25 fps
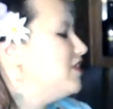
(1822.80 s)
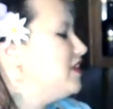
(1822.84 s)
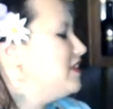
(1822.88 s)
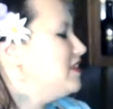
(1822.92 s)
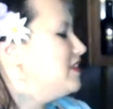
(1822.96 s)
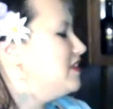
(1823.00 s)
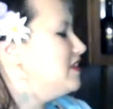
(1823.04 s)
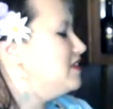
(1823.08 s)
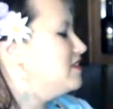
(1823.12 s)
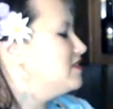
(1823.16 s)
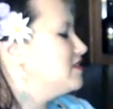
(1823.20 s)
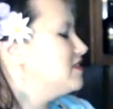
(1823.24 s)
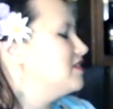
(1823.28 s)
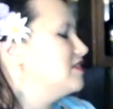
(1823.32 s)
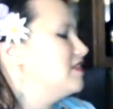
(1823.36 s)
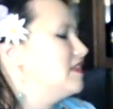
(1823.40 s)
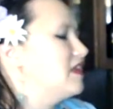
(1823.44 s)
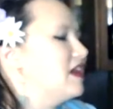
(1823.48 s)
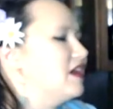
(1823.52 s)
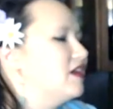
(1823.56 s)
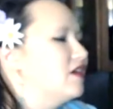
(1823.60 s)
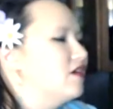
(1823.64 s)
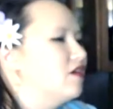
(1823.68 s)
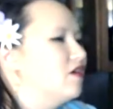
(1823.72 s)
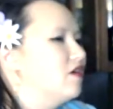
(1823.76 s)
thing is
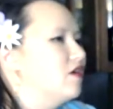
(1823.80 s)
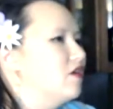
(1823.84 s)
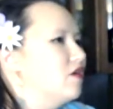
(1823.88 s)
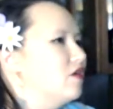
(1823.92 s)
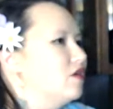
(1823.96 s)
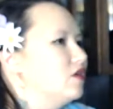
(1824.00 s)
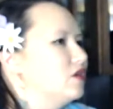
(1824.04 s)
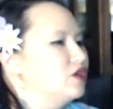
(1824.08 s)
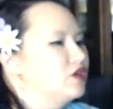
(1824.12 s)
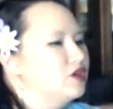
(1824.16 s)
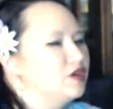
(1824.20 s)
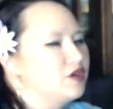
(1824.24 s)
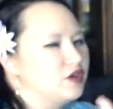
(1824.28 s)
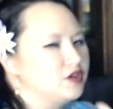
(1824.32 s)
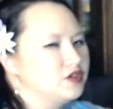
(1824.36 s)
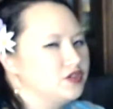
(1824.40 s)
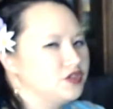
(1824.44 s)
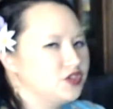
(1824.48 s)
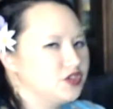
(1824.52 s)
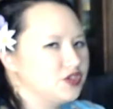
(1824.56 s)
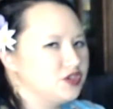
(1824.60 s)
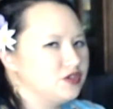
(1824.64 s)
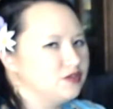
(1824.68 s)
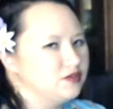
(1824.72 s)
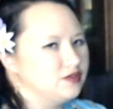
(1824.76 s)
like good
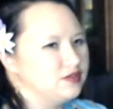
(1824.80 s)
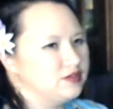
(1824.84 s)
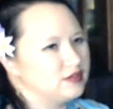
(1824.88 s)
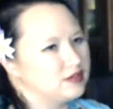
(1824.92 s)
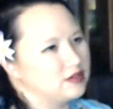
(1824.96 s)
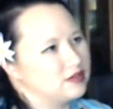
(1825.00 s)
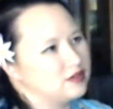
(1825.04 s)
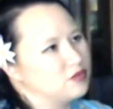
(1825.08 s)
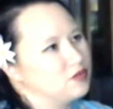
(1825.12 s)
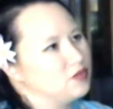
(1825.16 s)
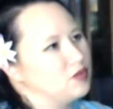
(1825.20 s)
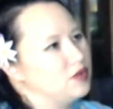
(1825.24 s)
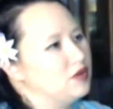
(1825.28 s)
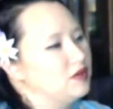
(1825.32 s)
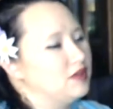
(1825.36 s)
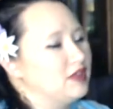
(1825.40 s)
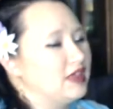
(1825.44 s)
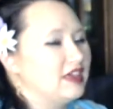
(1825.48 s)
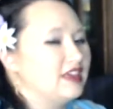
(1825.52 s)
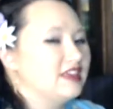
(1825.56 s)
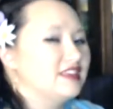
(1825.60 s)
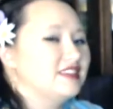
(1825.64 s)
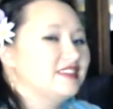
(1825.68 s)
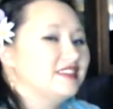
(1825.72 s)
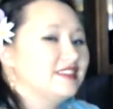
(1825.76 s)
orange juice will
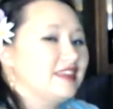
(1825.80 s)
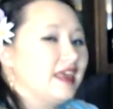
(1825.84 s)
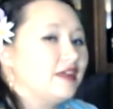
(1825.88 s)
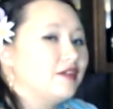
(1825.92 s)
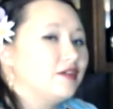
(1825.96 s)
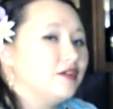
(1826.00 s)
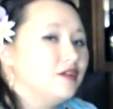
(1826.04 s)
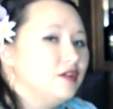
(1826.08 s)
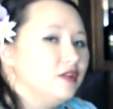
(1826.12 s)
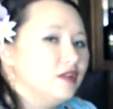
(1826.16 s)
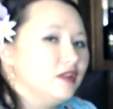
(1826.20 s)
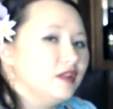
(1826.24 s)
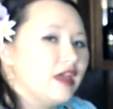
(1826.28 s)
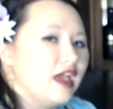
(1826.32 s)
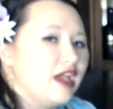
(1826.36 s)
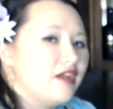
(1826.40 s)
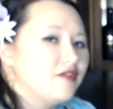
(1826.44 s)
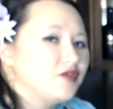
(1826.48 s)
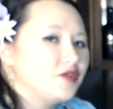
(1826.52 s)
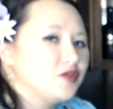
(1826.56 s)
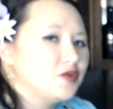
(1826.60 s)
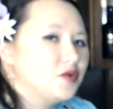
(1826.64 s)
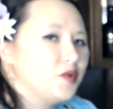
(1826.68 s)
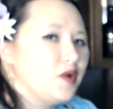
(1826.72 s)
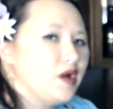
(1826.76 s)
like settle
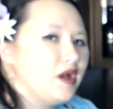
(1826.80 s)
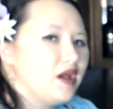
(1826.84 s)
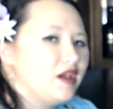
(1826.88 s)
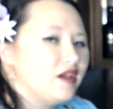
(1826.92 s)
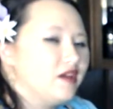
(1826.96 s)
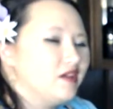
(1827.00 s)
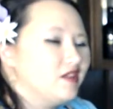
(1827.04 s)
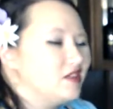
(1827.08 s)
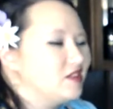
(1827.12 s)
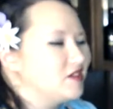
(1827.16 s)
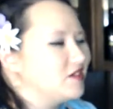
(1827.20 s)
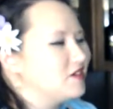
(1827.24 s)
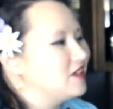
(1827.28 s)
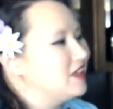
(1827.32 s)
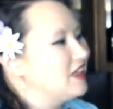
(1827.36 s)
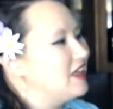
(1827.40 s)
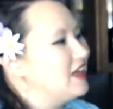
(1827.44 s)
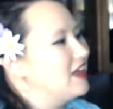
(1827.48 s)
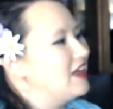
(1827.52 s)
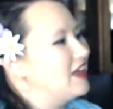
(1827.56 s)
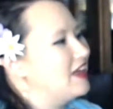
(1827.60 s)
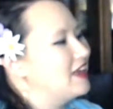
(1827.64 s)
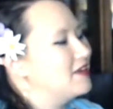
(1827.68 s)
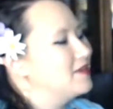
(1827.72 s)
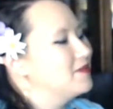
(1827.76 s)
after a while, and you're
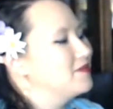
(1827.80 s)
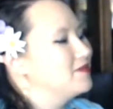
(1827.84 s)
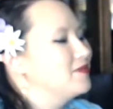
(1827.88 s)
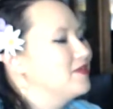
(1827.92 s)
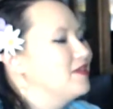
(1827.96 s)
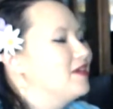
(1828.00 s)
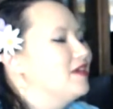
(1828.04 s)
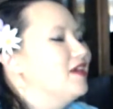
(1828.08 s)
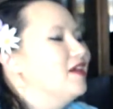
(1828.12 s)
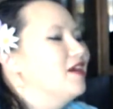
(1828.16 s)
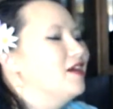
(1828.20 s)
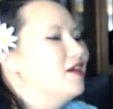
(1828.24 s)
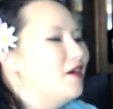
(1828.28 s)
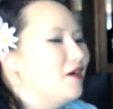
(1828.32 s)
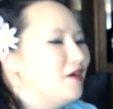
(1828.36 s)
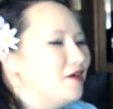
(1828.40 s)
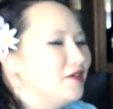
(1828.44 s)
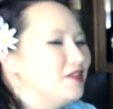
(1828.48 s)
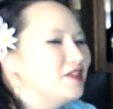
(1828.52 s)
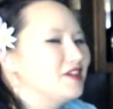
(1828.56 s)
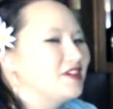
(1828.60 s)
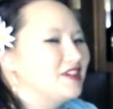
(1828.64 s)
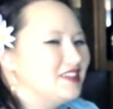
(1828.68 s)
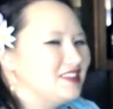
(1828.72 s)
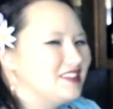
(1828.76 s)
like, all
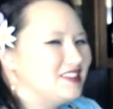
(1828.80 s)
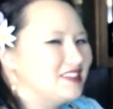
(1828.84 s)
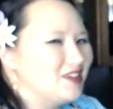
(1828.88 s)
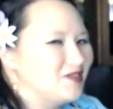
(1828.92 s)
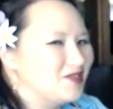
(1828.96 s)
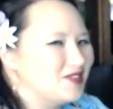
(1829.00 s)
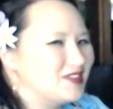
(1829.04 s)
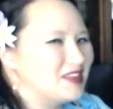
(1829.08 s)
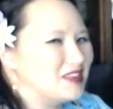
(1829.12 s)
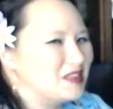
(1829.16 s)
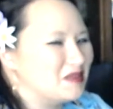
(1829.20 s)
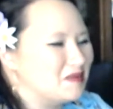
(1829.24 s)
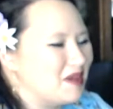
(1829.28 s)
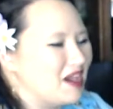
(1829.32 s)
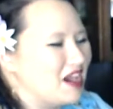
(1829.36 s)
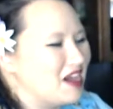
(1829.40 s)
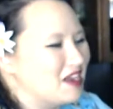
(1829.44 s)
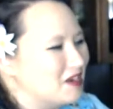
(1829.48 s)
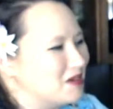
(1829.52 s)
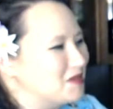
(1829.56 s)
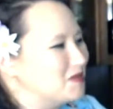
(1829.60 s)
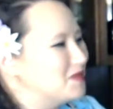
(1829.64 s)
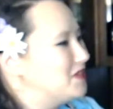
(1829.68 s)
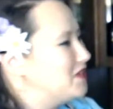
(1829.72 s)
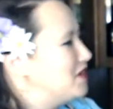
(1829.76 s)
the good stuff is at the
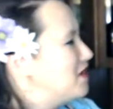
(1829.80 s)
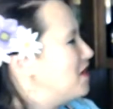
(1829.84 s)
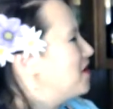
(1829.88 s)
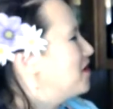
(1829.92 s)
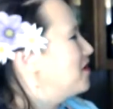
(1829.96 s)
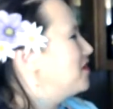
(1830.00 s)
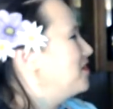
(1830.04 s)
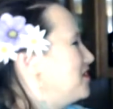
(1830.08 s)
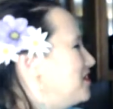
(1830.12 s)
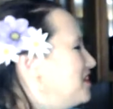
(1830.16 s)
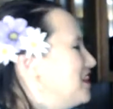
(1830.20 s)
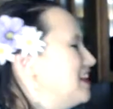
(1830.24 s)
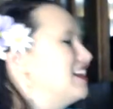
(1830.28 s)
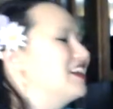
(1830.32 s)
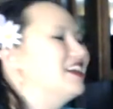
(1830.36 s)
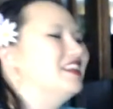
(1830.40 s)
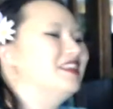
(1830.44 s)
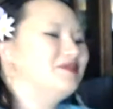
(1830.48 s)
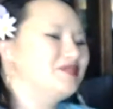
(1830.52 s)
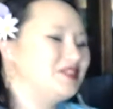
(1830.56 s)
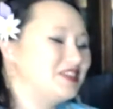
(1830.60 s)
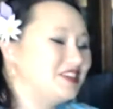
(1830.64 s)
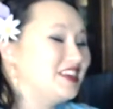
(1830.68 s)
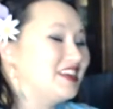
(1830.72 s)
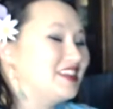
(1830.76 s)
bottom, so you're like, let
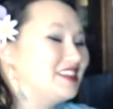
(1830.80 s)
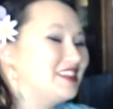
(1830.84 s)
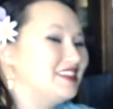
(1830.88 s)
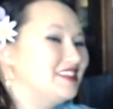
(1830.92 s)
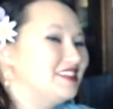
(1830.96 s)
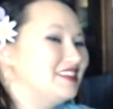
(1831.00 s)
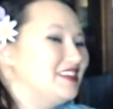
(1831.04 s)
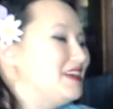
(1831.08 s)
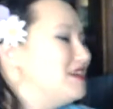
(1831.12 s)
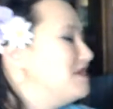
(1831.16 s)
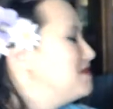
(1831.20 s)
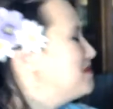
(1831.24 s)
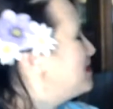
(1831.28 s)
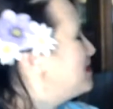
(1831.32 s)
me shake this up.